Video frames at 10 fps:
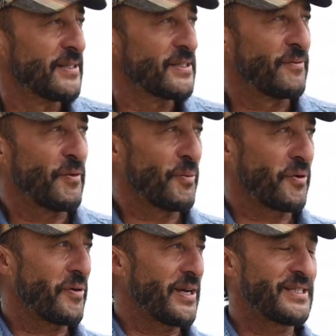So if you're
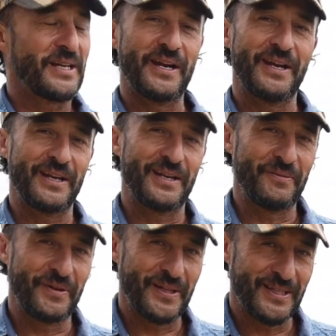procrastinating and
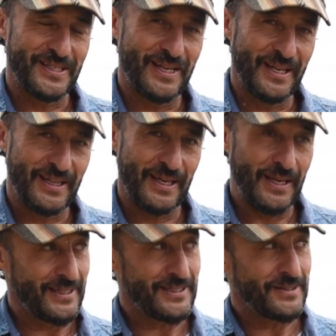living in the city and
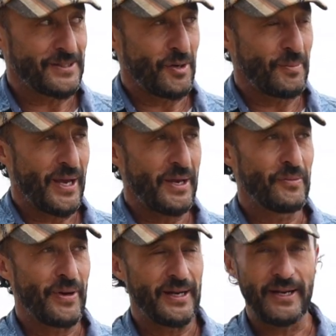thinking it's not so bad
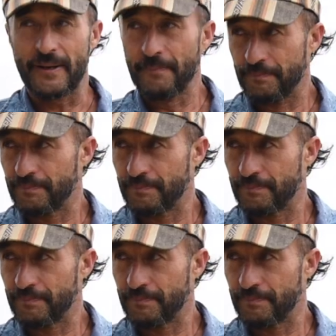right now,